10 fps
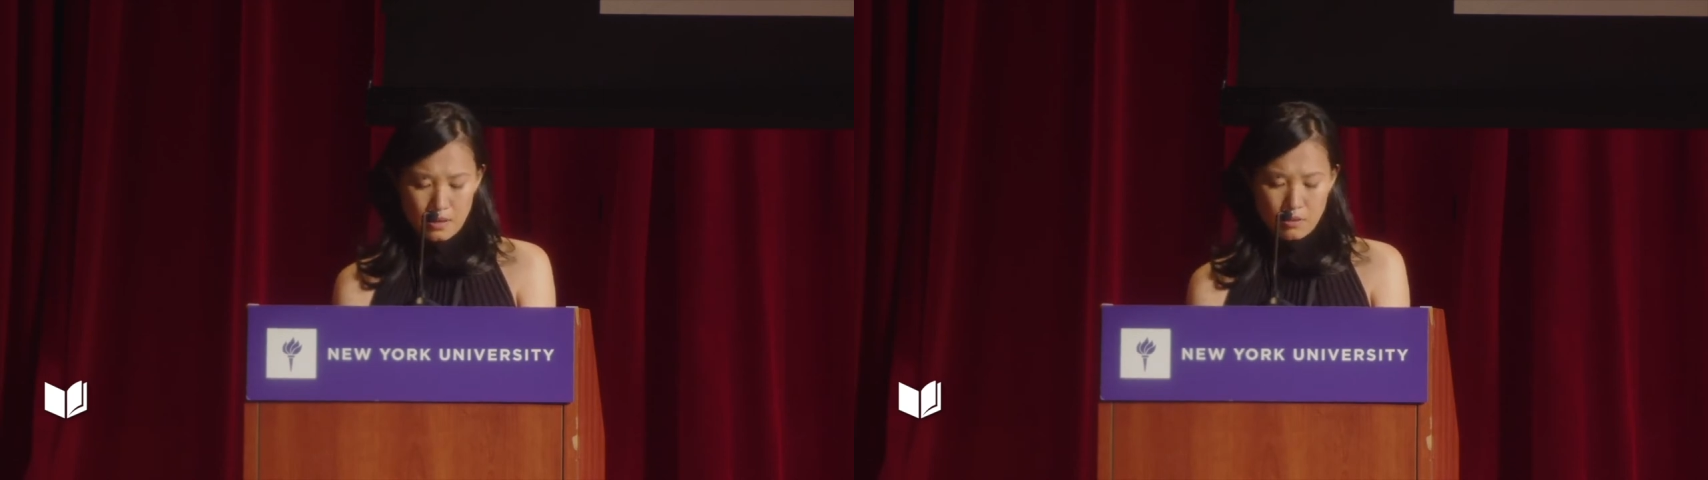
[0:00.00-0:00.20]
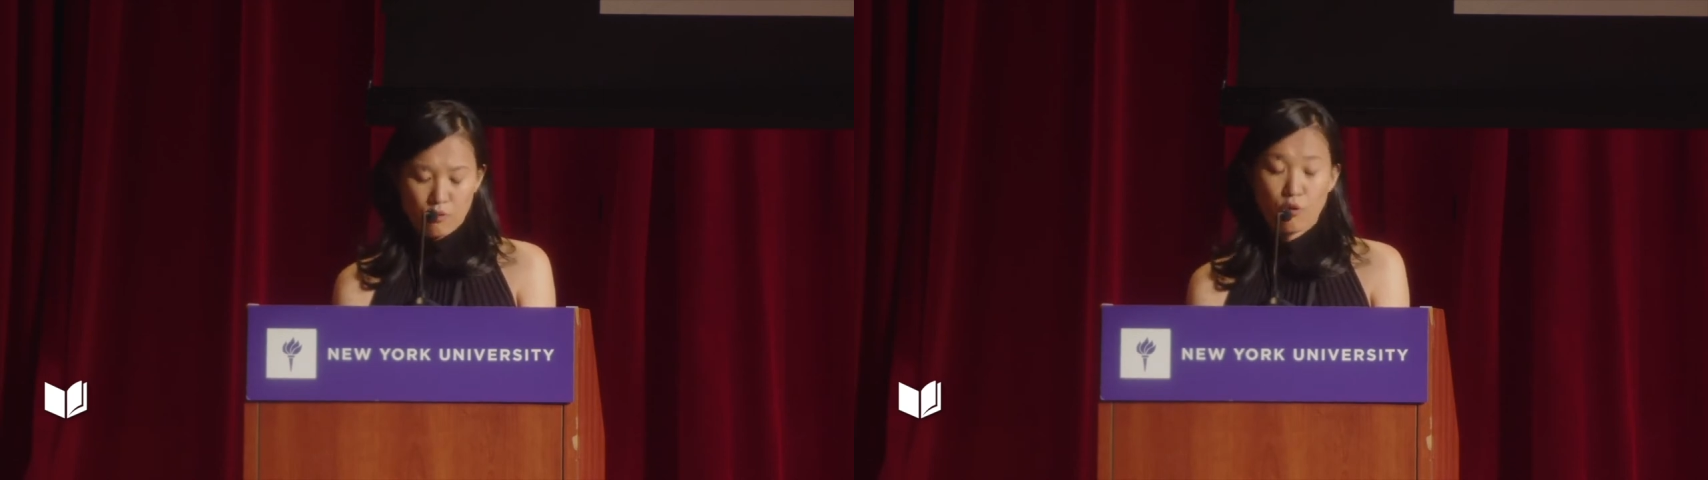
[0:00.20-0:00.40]

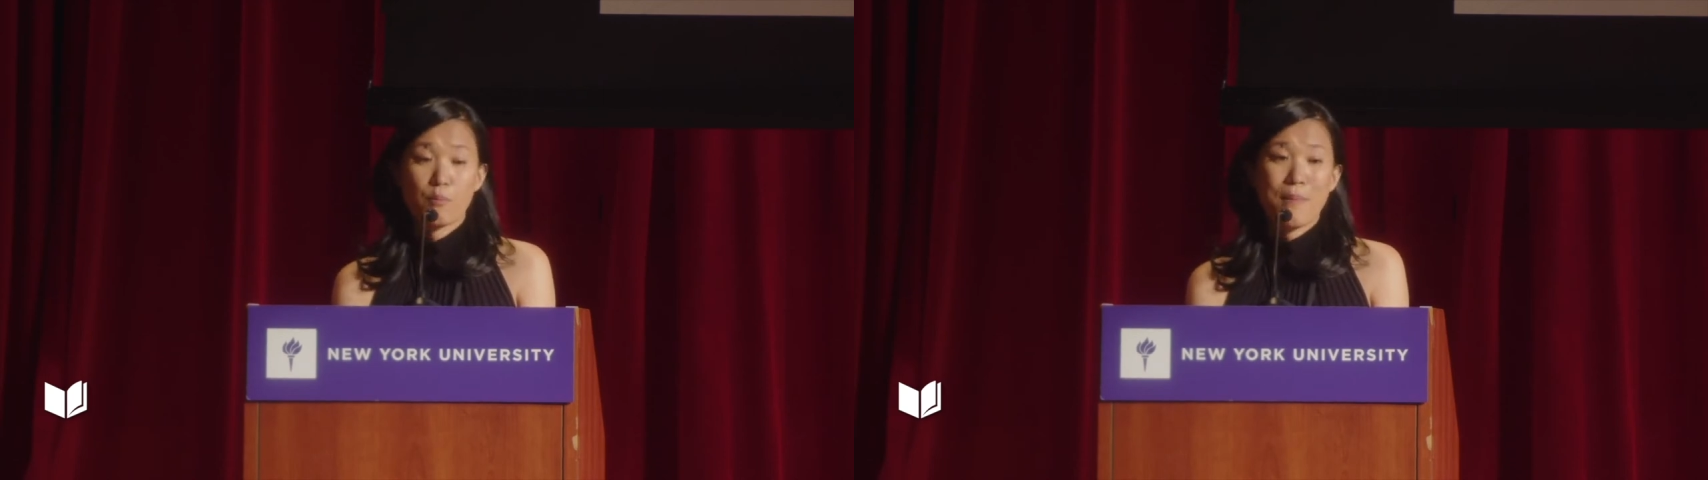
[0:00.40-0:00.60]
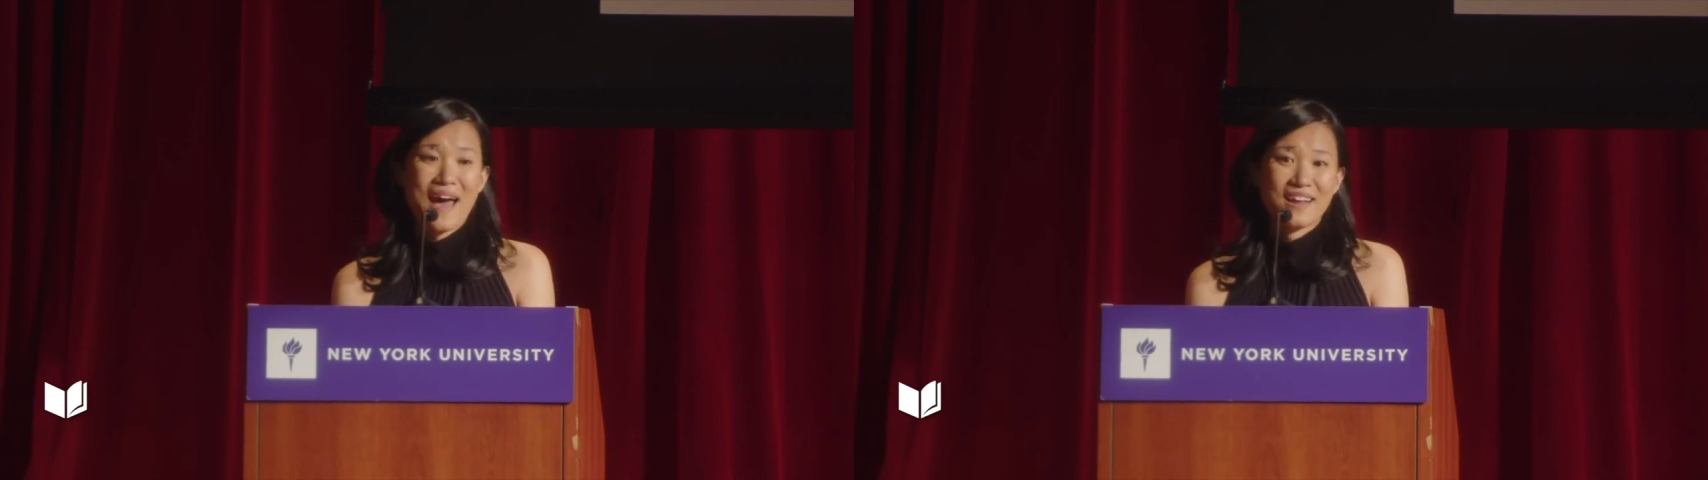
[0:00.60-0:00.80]

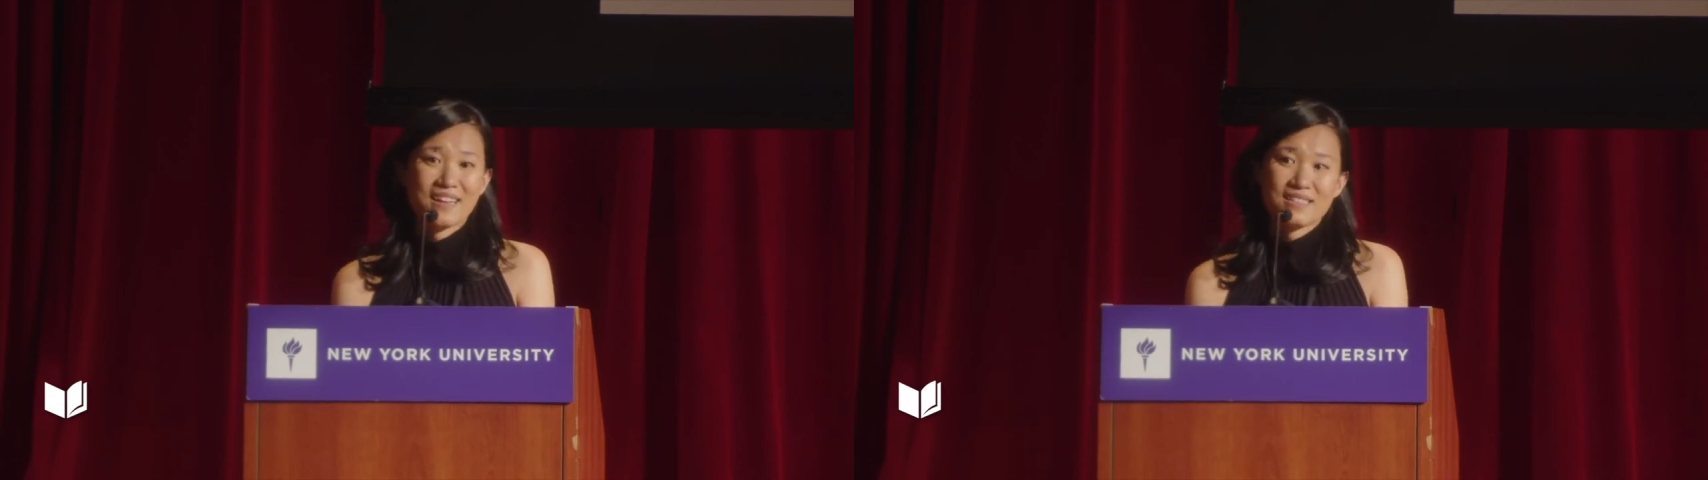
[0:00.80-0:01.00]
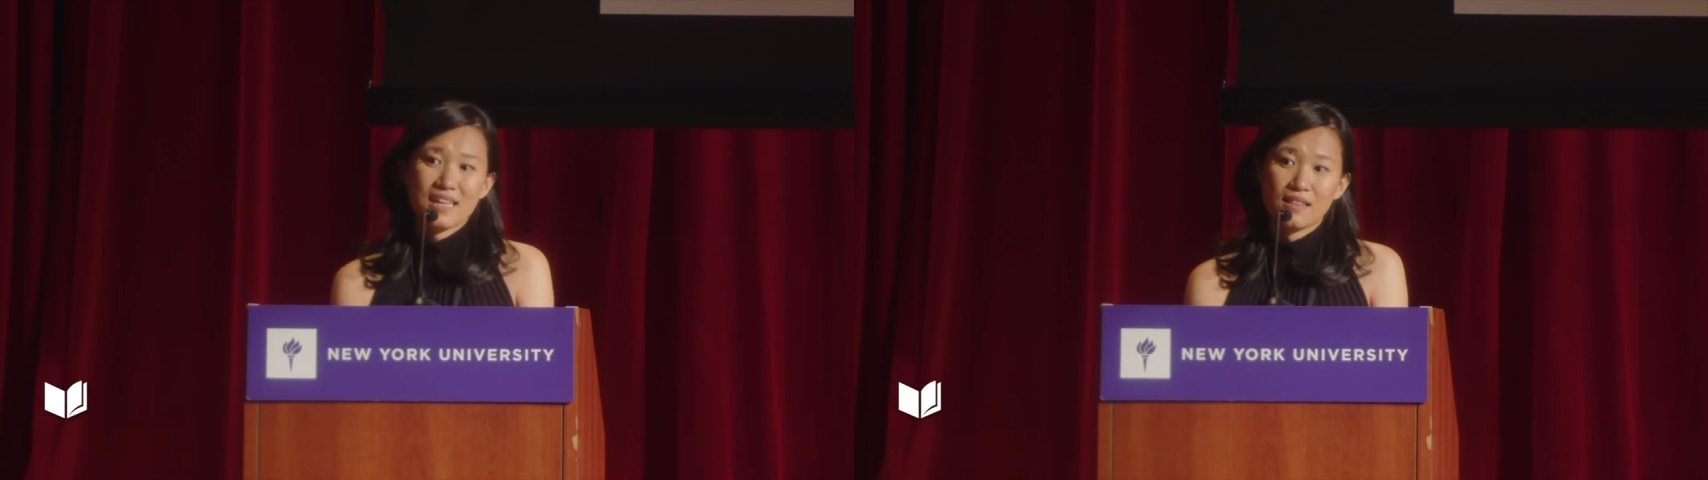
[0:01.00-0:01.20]

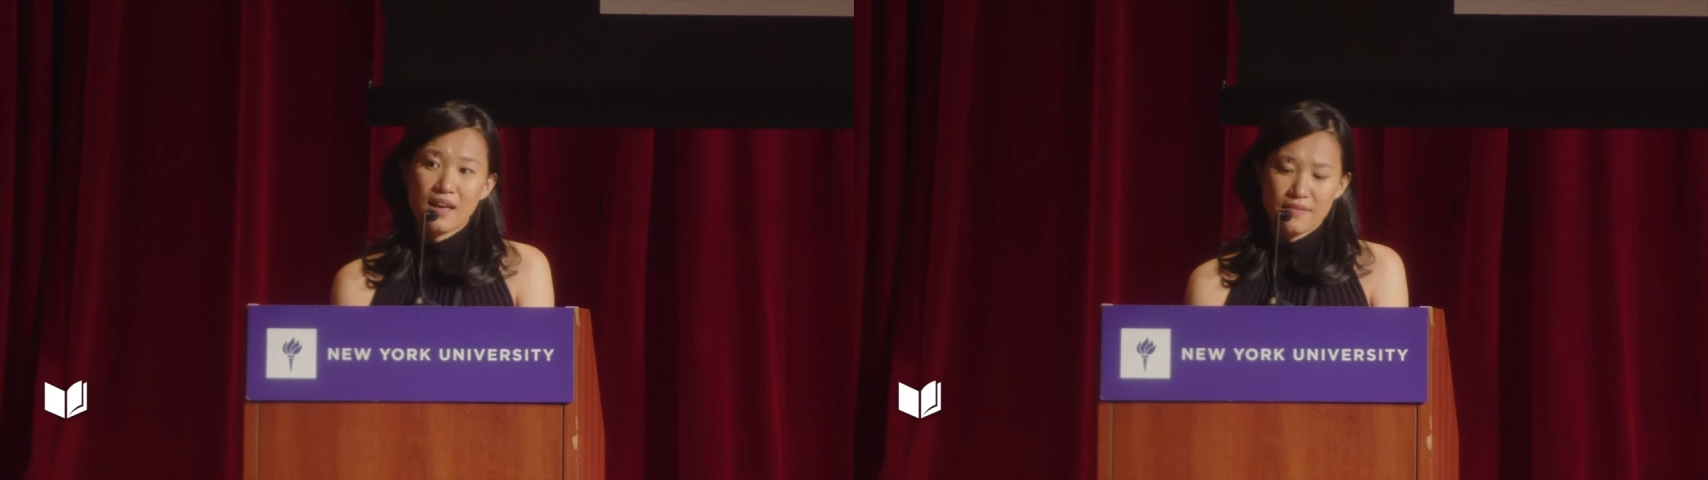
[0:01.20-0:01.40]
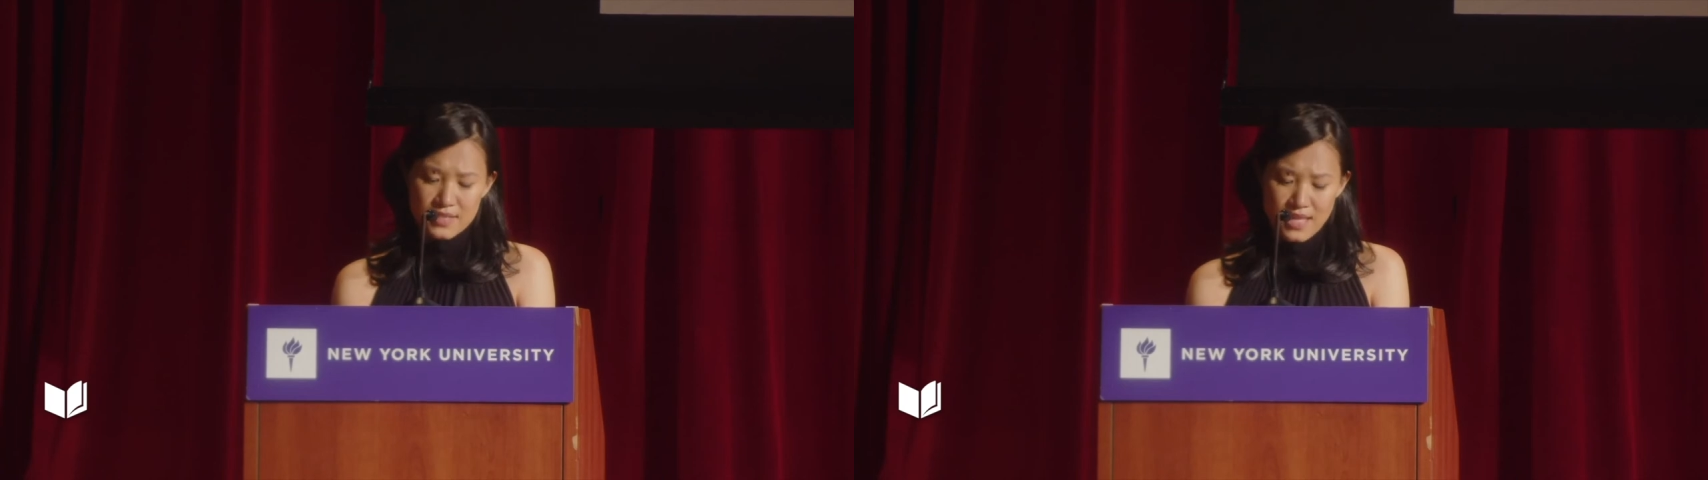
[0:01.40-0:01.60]
chromatics at
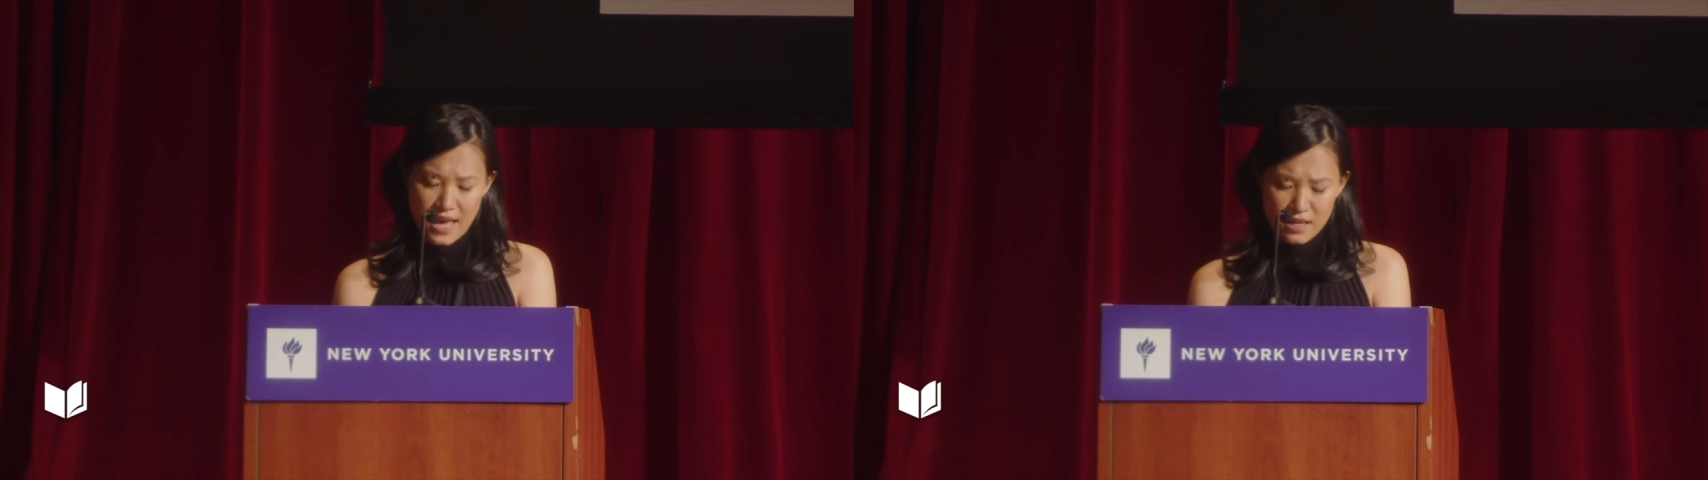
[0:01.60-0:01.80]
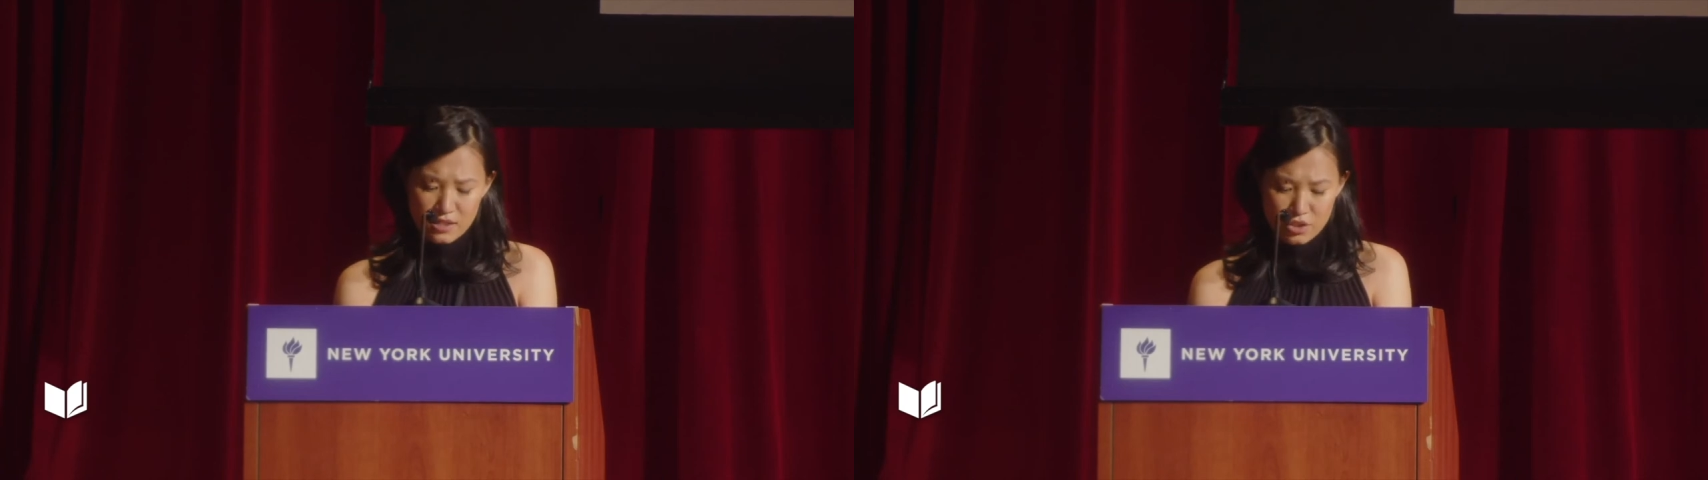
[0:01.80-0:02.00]
life's
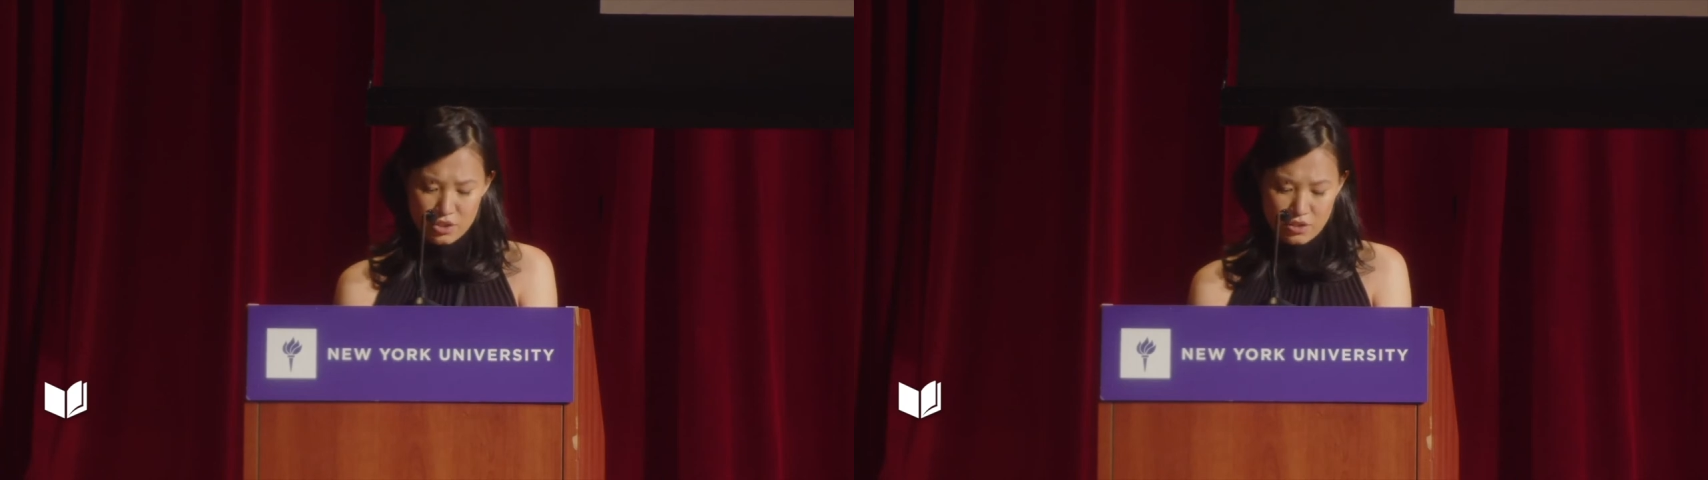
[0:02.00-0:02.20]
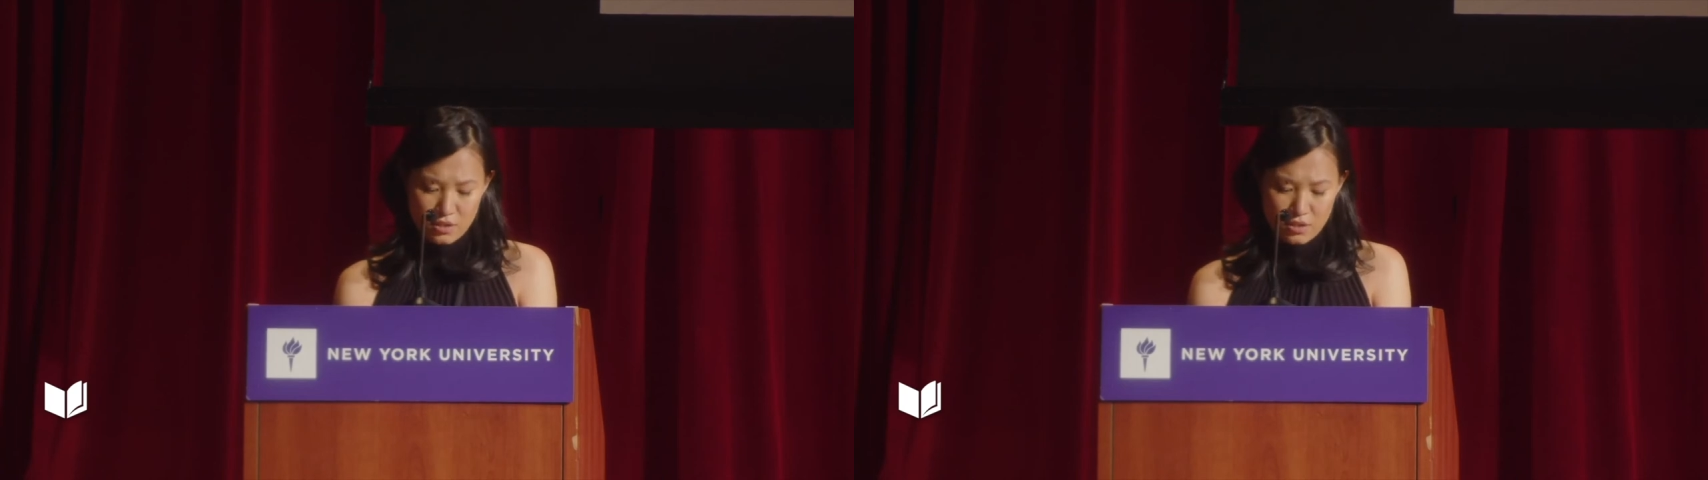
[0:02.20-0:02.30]
edge,